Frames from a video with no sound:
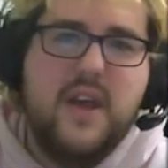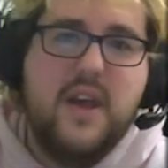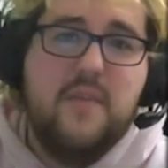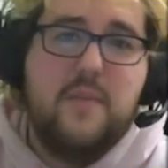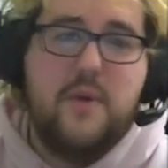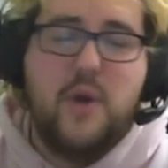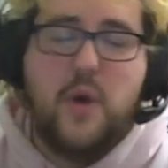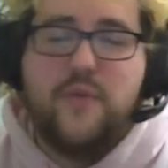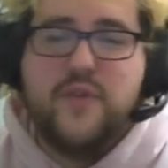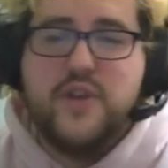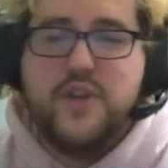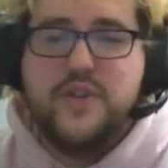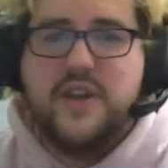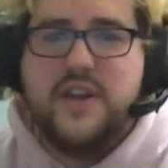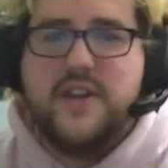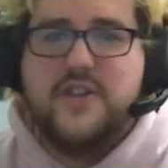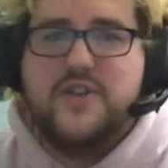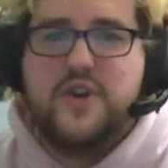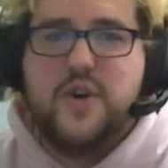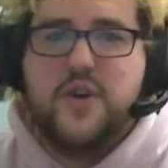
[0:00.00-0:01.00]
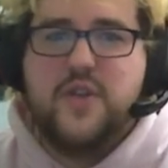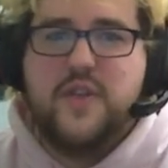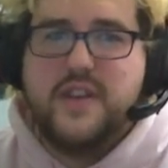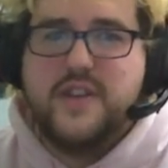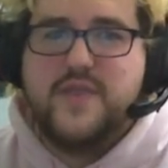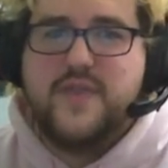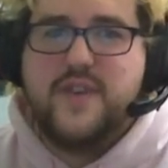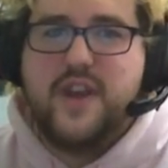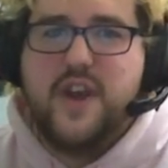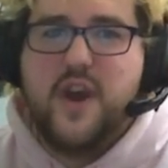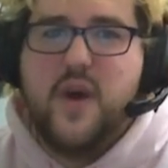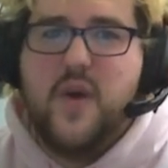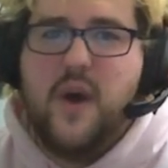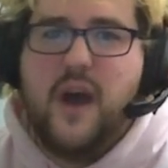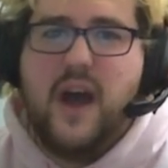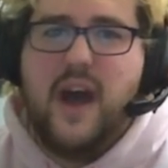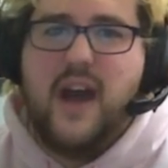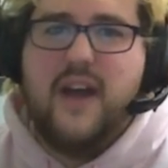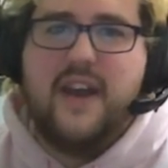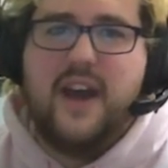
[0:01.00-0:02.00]
But hopefully you did enjoy this video,
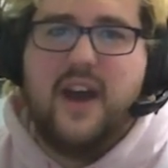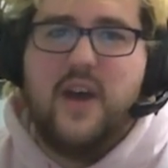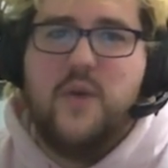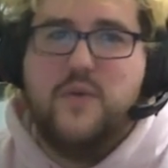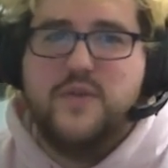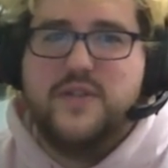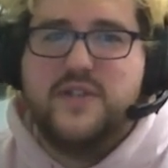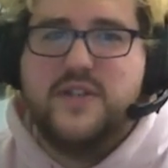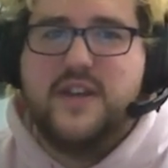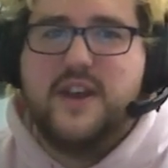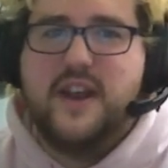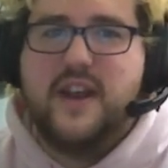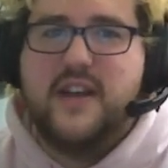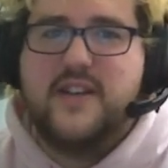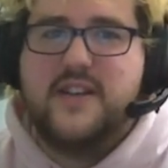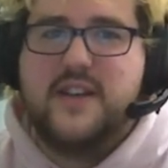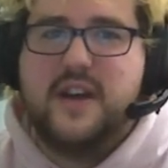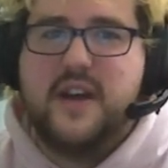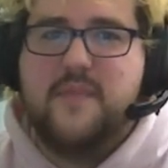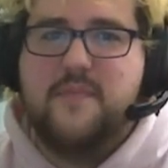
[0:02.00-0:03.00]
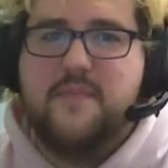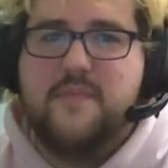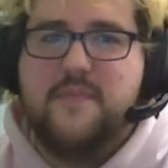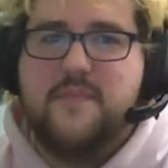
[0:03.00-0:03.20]
and I will see you next time.